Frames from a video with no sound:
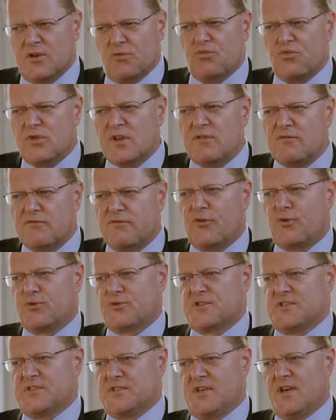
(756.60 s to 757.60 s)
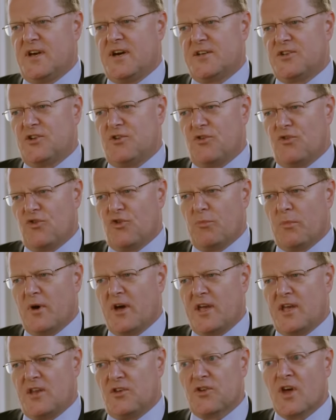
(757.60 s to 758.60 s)
that it reinforces the idea in your
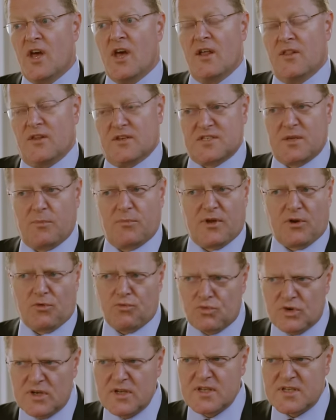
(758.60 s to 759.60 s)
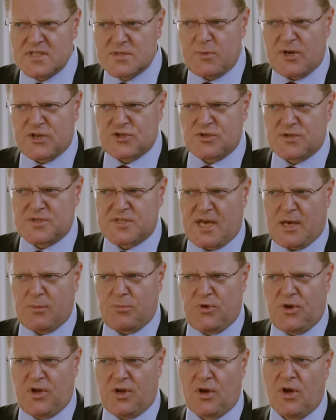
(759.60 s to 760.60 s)
mind that something really special is
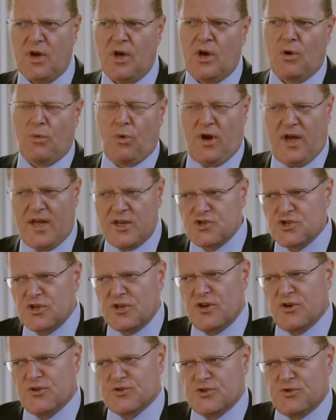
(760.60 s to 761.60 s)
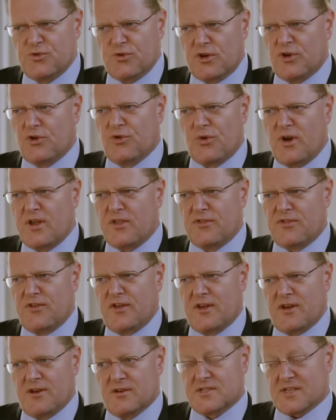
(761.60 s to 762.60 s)
happening, where engineers are doing great
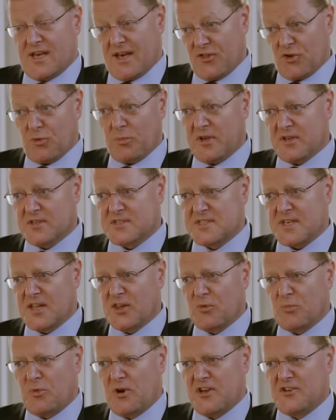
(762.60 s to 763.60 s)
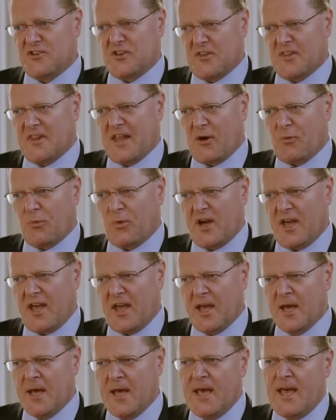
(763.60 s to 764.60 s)
things and they're being celebrated in that
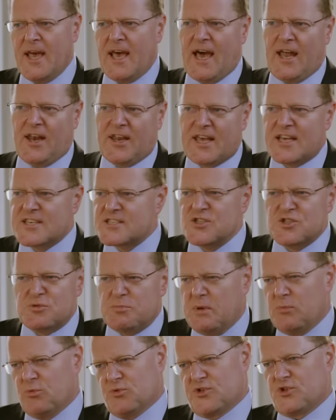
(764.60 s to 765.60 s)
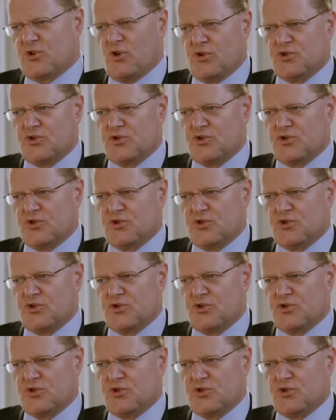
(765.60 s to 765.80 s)
way, and it gets into people's